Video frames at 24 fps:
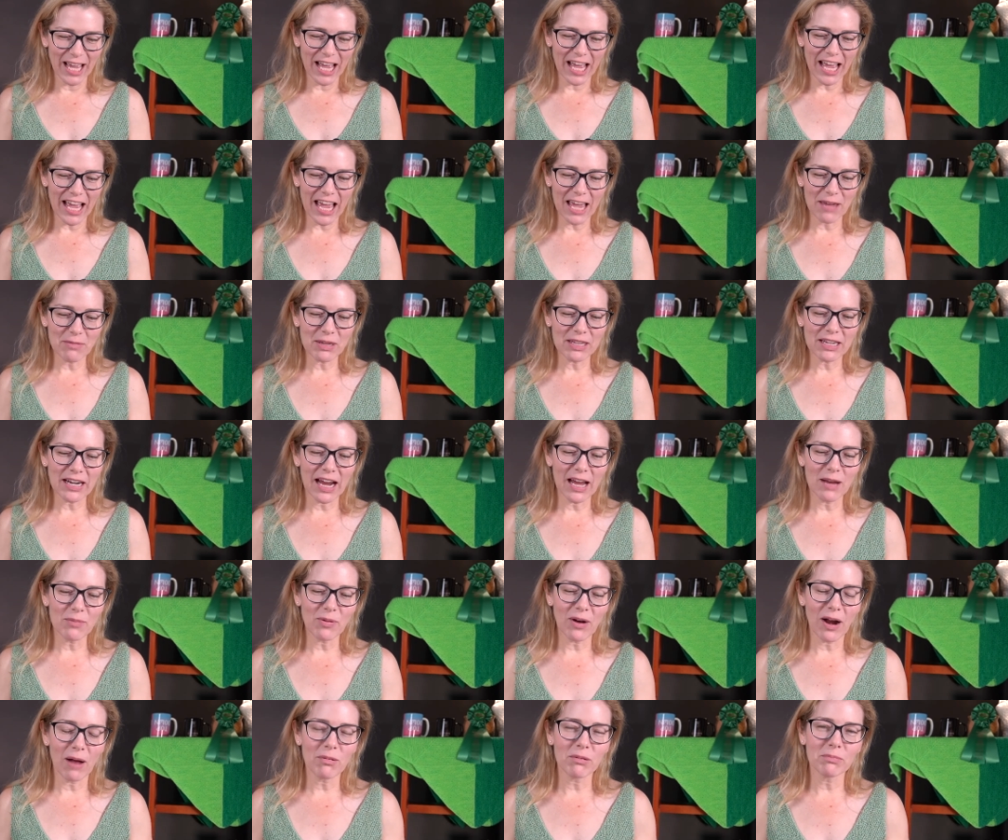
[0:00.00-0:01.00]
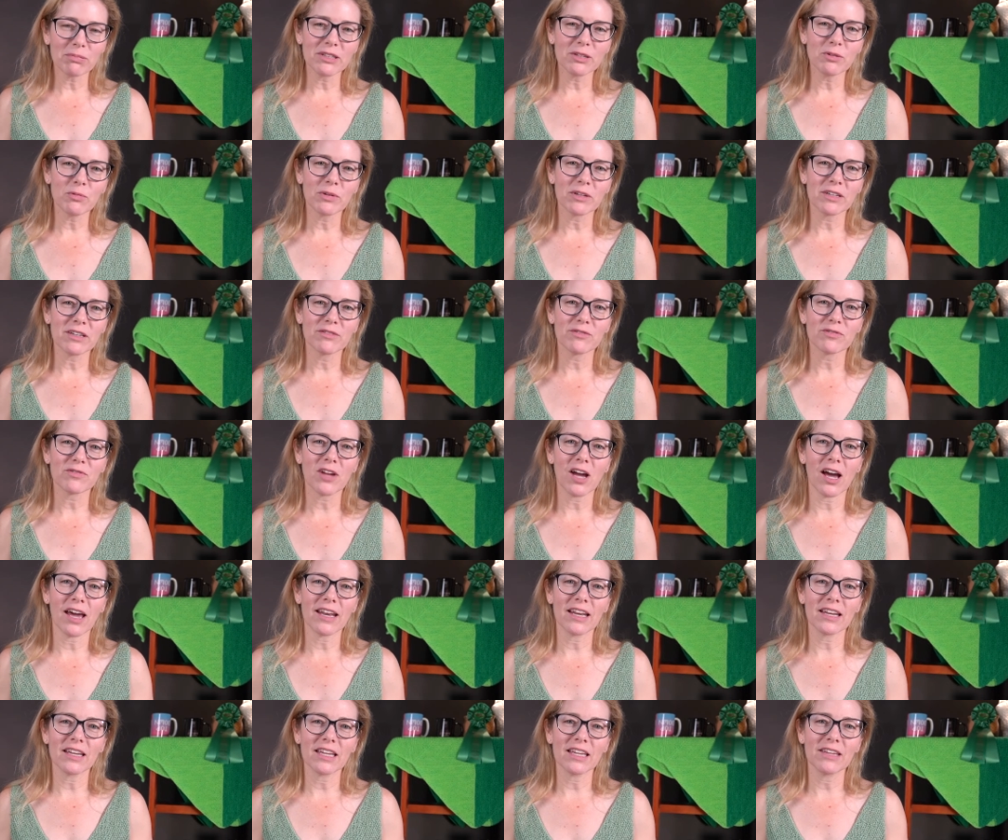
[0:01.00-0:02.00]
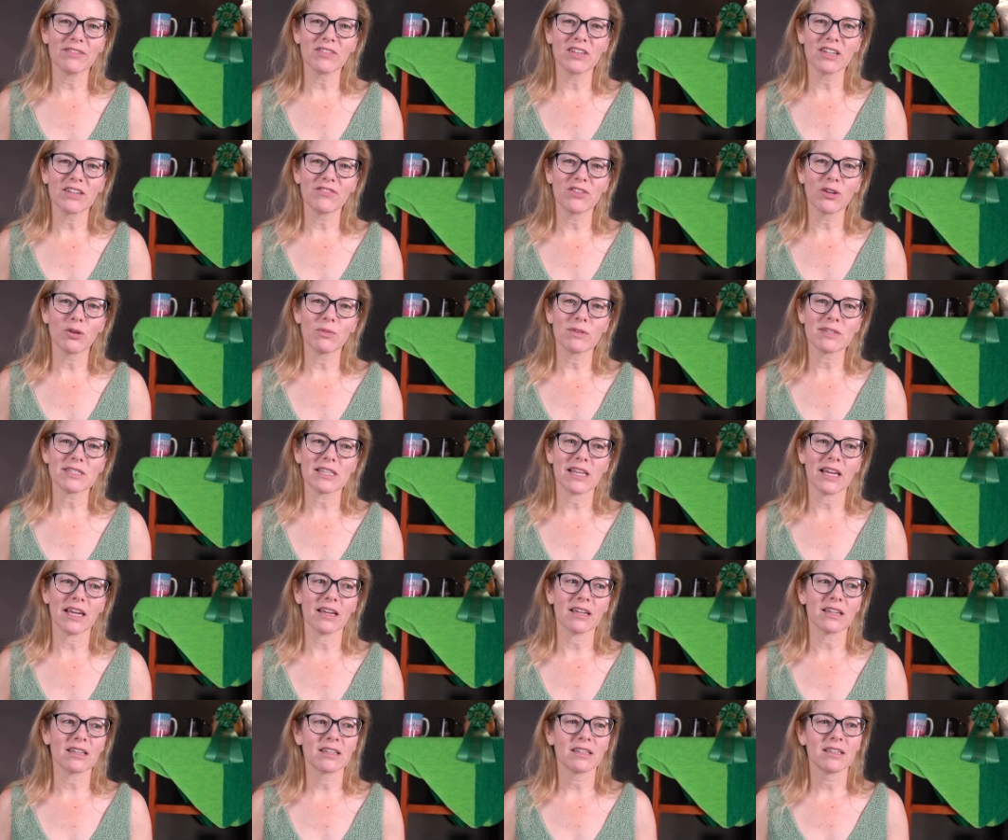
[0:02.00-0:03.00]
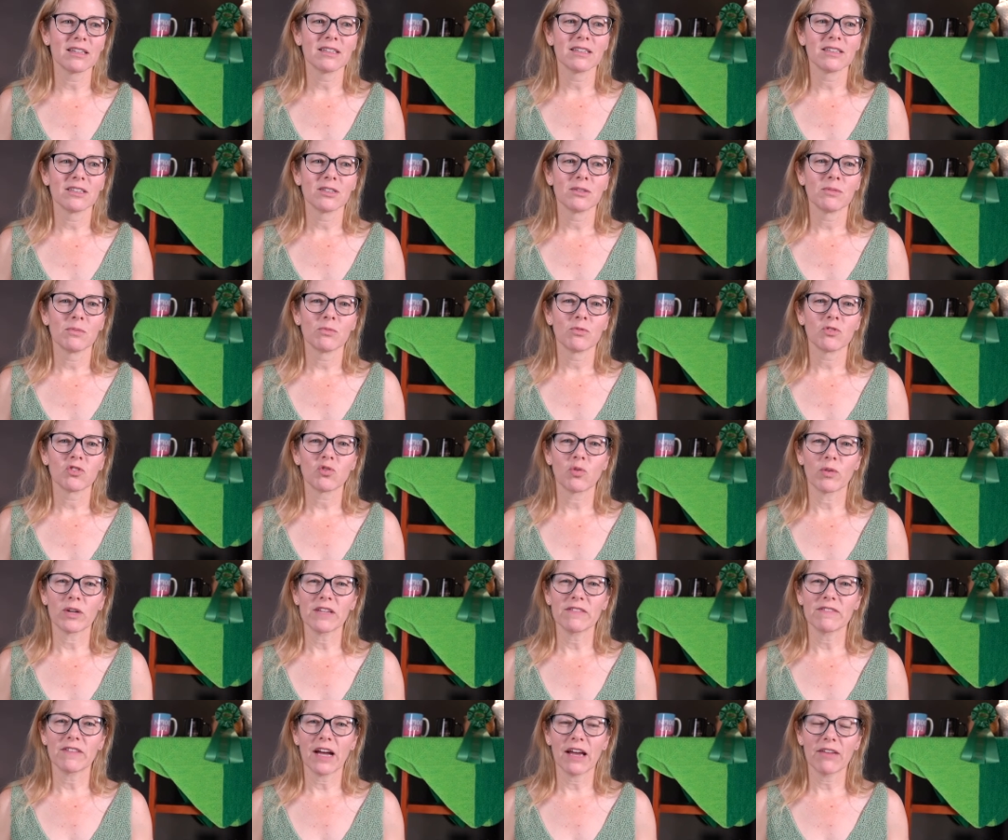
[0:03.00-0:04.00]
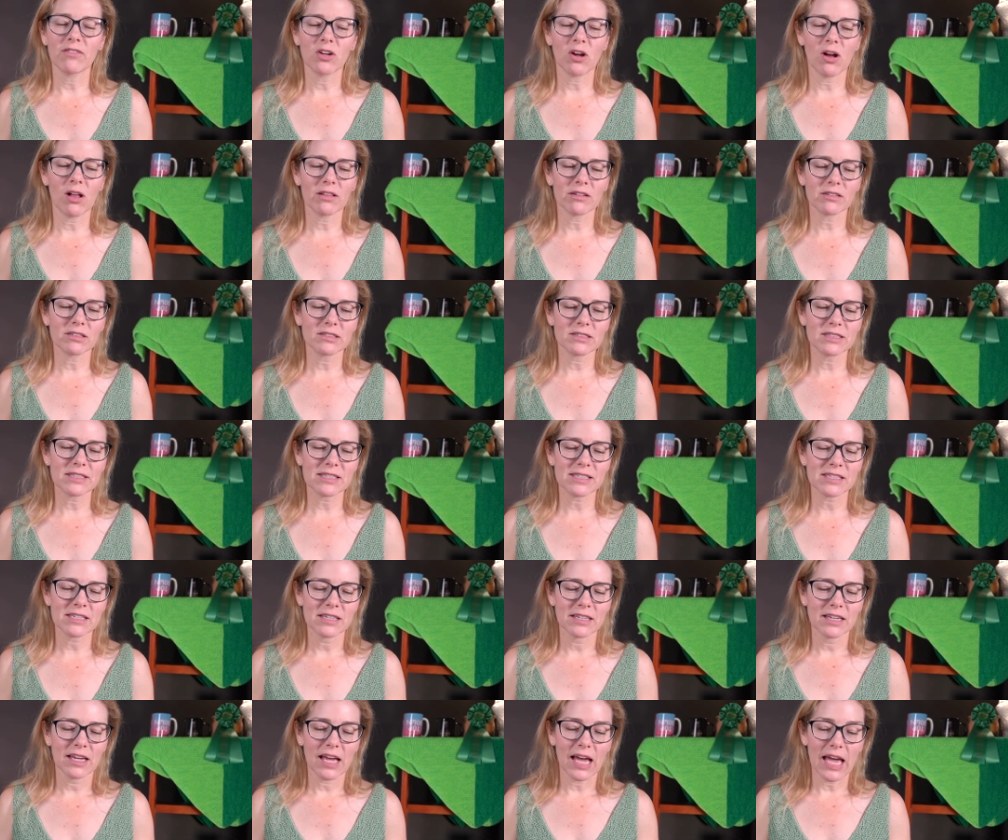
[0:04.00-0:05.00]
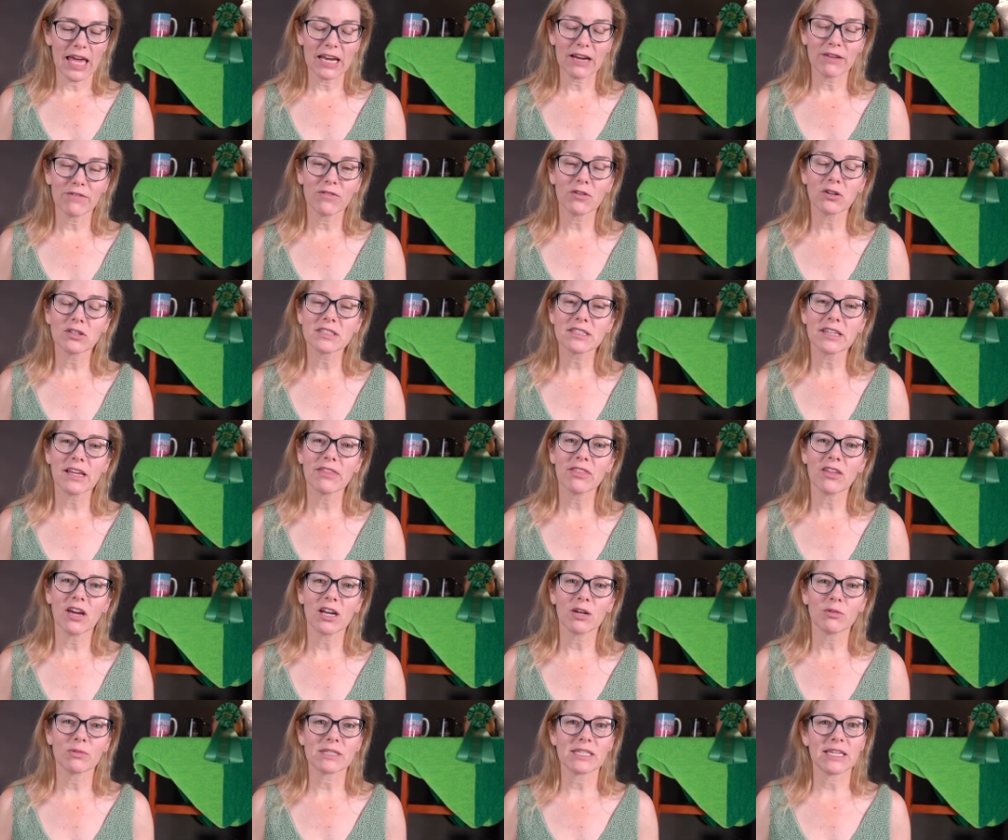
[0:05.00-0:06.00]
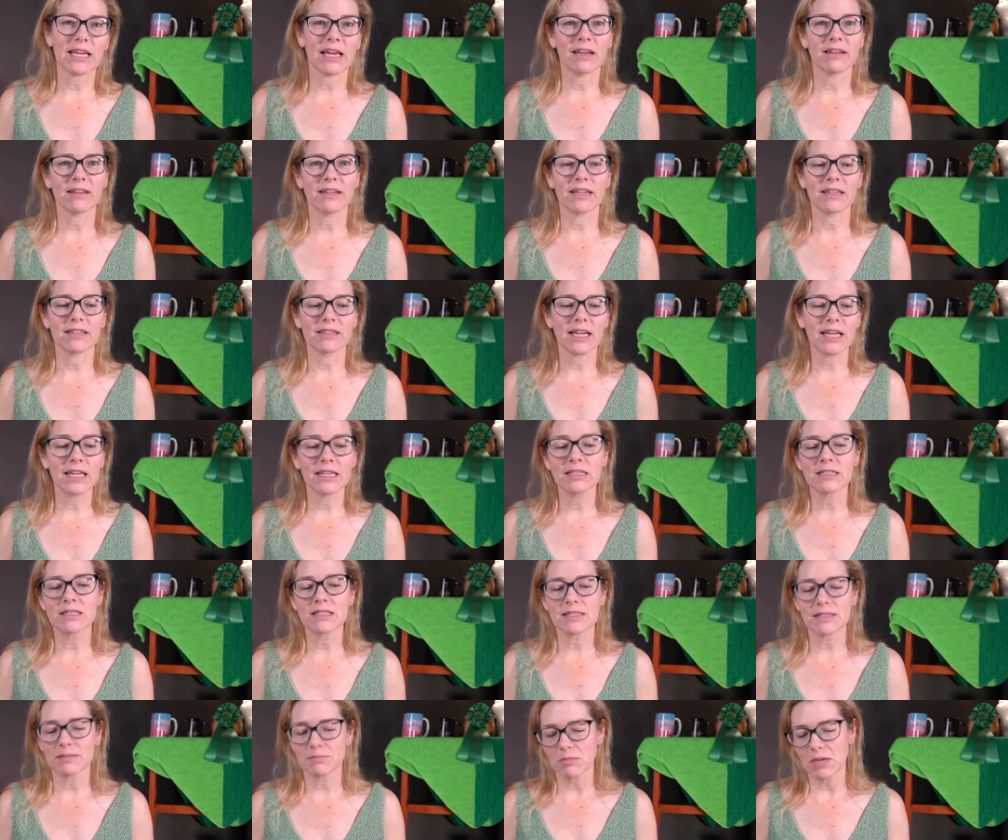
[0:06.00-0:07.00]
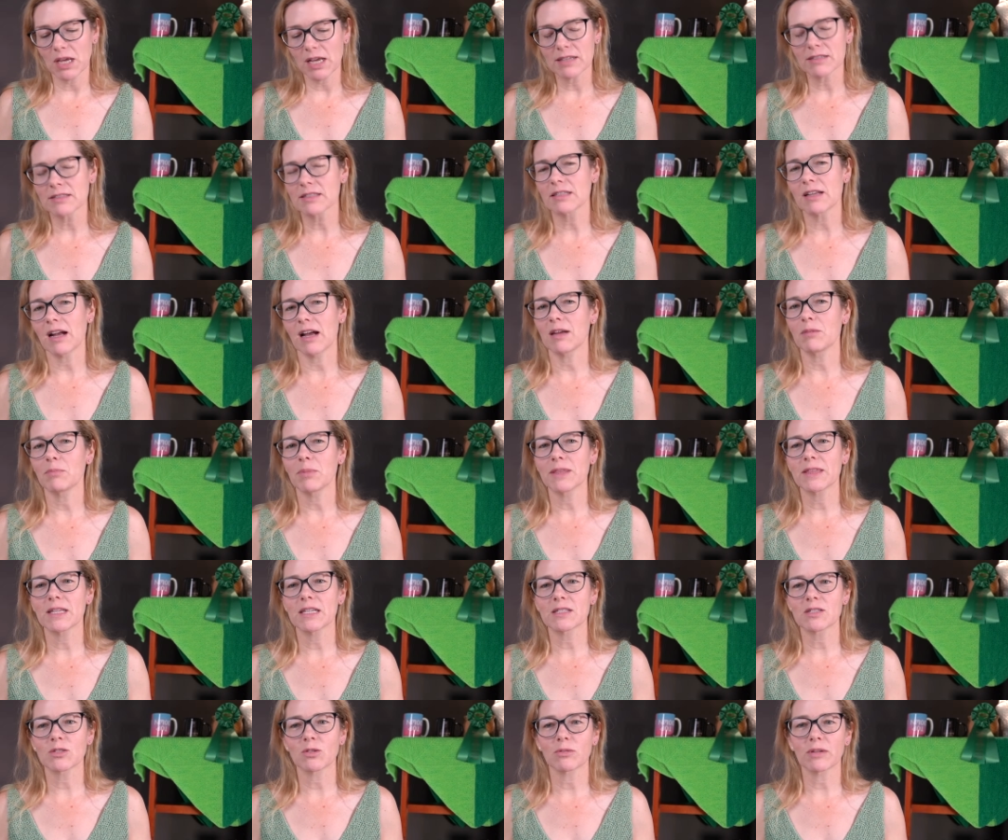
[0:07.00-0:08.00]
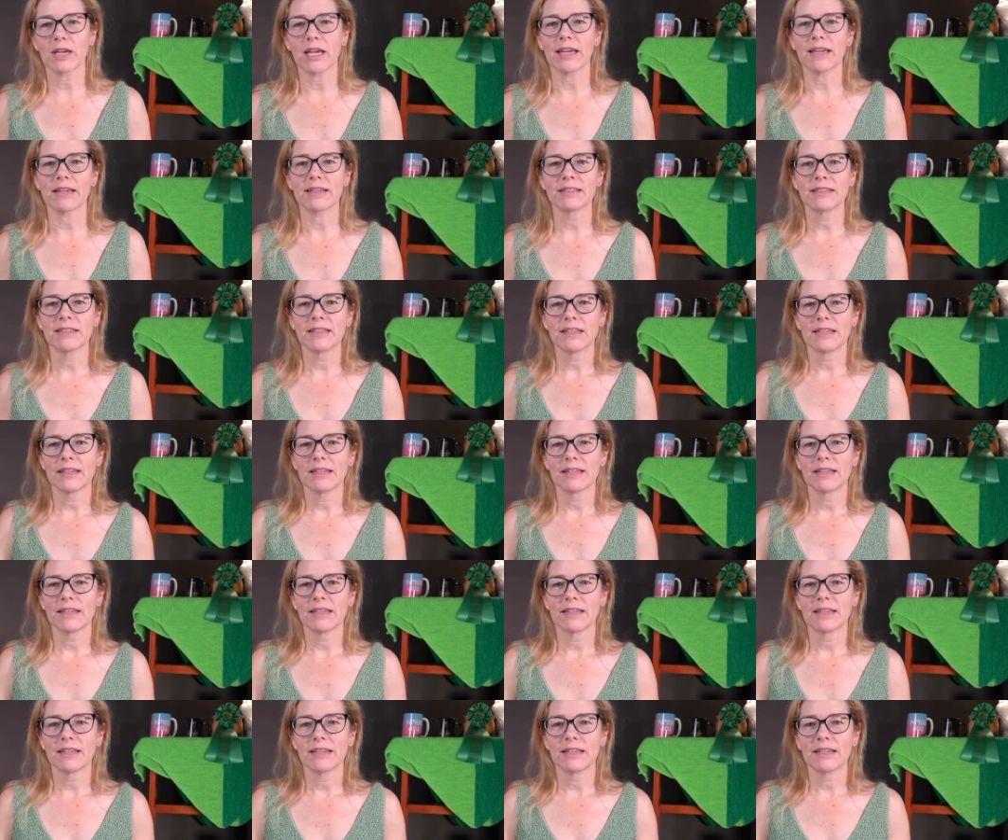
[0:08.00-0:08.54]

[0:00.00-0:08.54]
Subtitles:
I mean, I probably would have got it even if it was like $25. And at first I thought it was hand knit, and it's not, but that's okay.